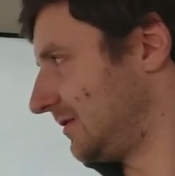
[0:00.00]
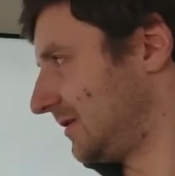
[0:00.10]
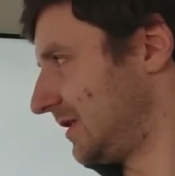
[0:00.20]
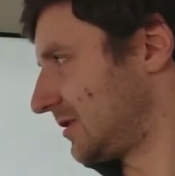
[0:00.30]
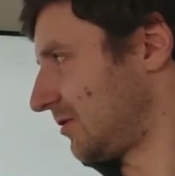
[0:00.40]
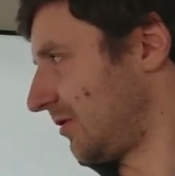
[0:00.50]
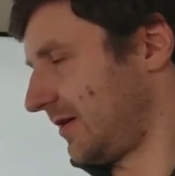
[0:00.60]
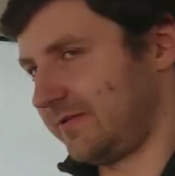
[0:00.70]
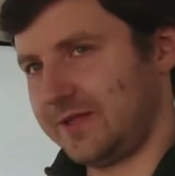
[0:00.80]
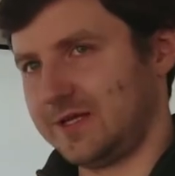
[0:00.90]

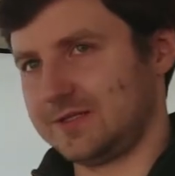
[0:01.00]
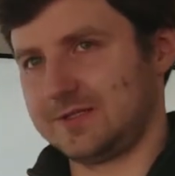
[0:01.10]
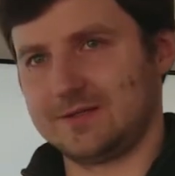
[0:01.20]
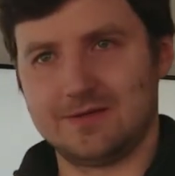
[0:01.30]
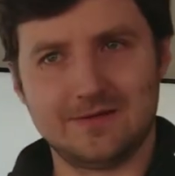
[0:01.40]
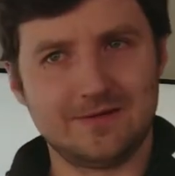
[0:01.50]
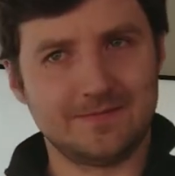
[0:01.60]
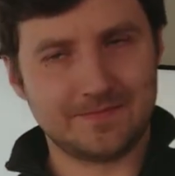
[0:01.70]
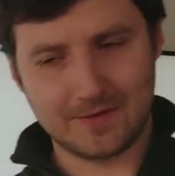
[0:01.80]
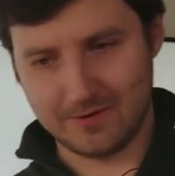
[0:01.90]
destroying things
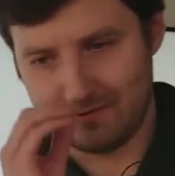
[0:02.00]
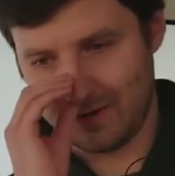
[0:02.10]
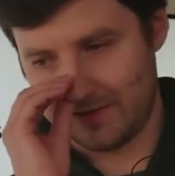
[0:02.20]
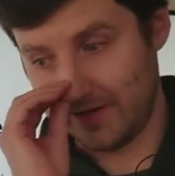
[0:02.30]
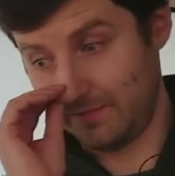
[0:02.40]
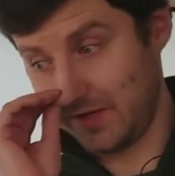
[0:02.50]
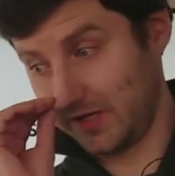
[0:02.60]
while they're being